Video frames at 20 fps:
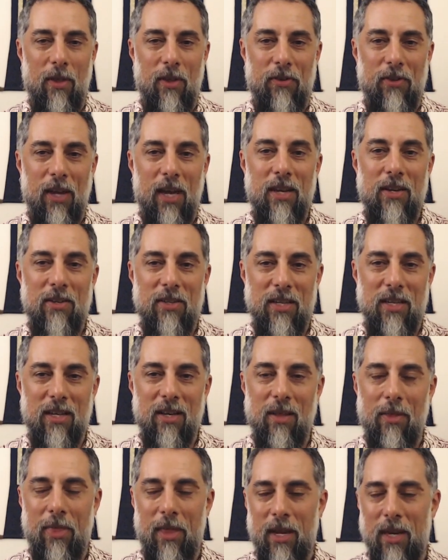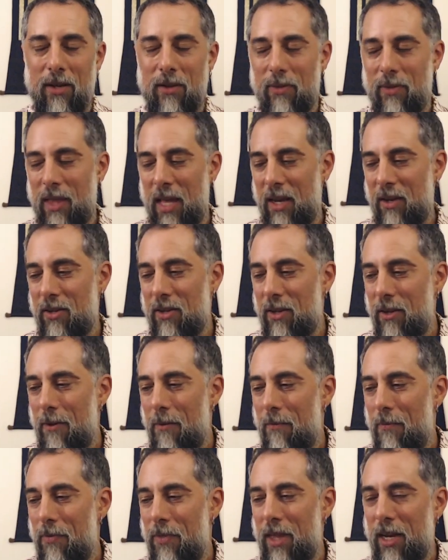idea that
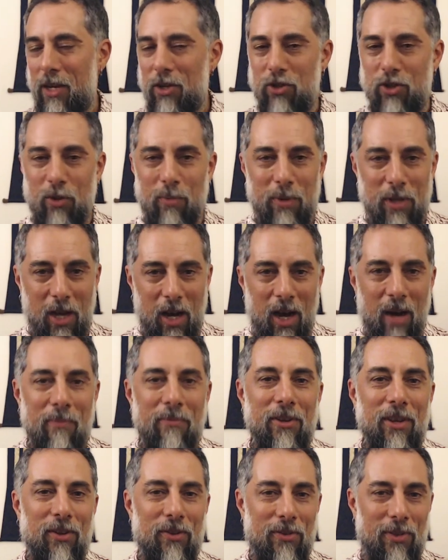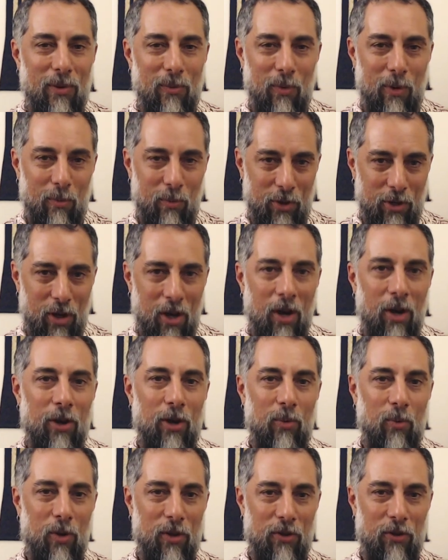it should be obvious that one would honor
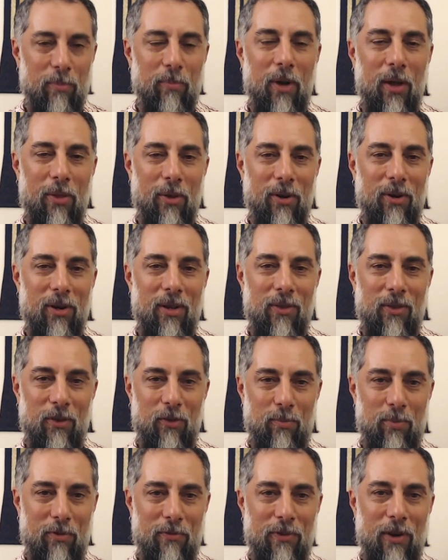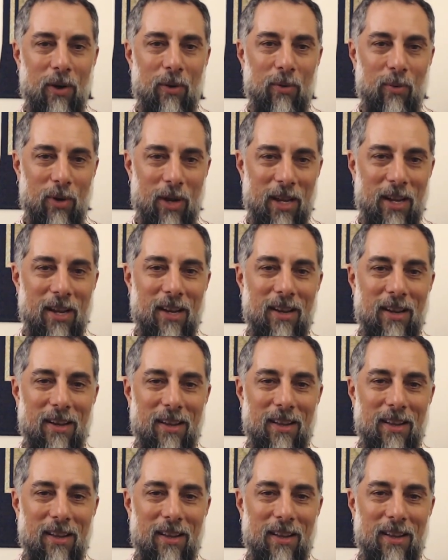one's mother in this profound way,